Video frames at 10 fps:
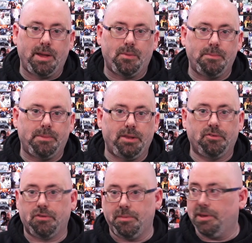by one-button
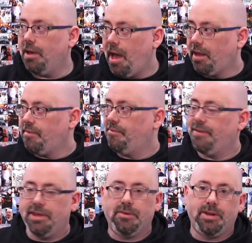streaming? I
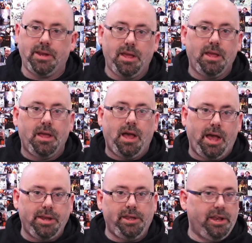configure it.
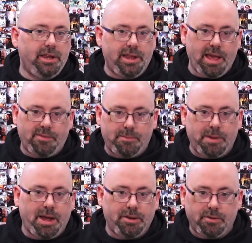You need to have a
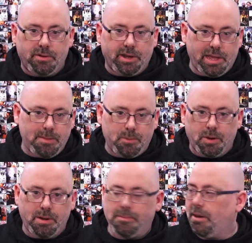monitor and a
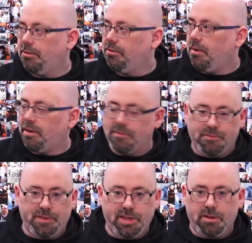keyboard and a mouse, so I
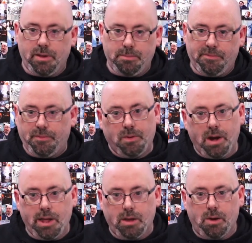configure it
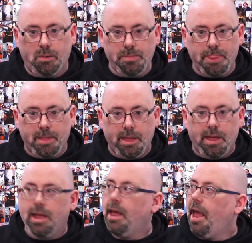before I go.
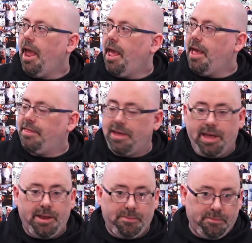And
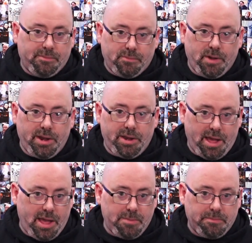then when
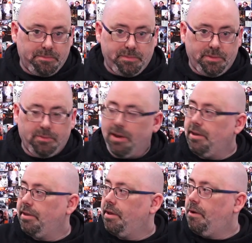I'm
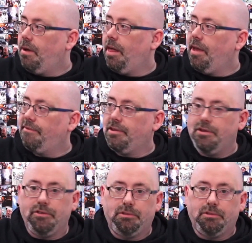ready to go, all I have to do